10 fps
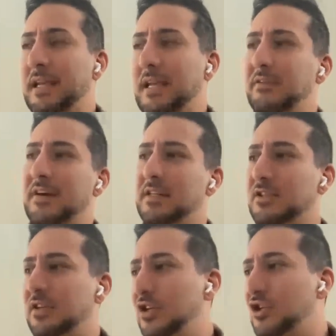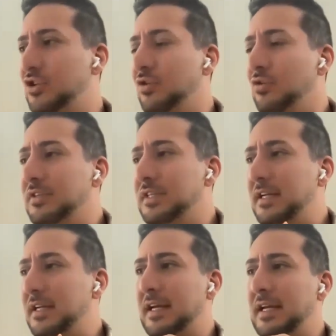investor
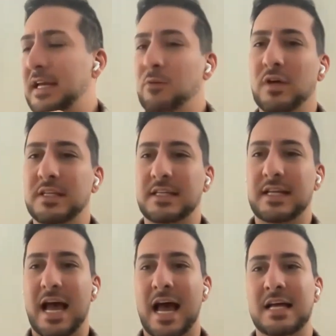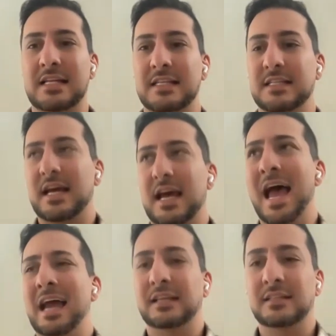intros, it wasn't as
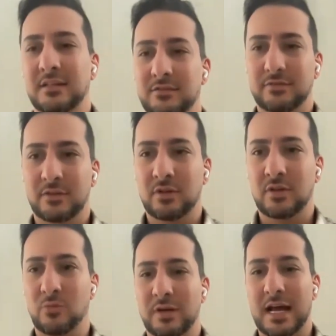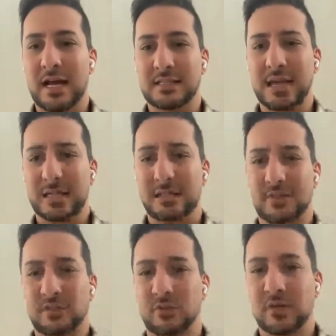active. I mean, they weren't as
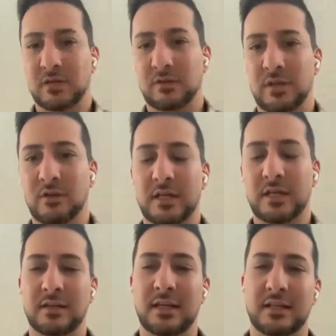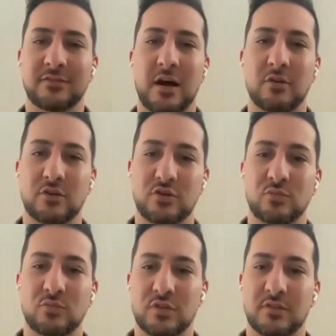actively doing it. They let the founders
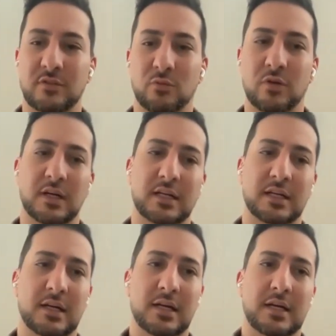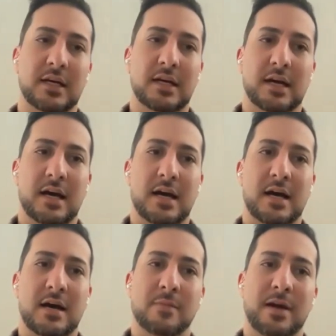do most of the work,
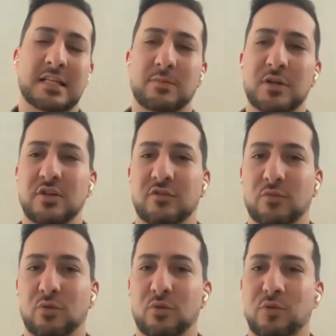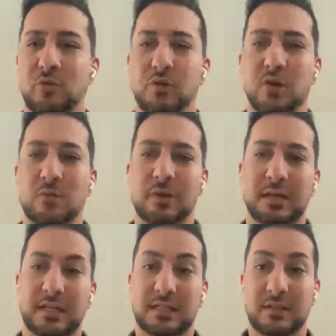especially for portfolio
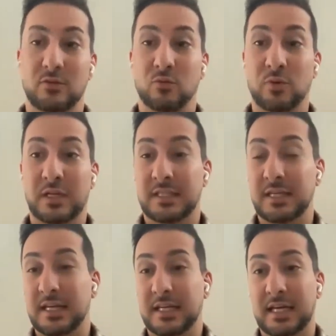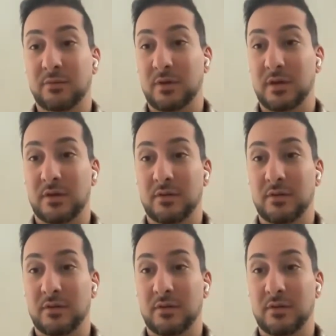companies. We didn't get